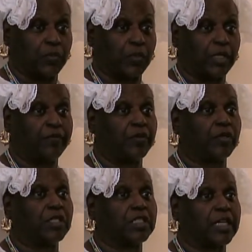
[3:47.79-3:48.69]
We lived
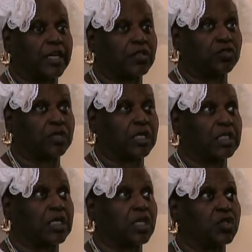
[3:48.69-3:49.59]
on the South Street,
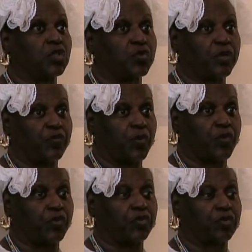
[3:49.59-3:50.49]
that's
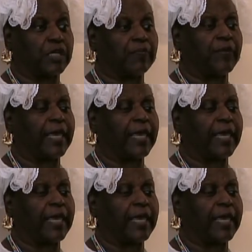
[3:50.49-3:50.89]
124th Street.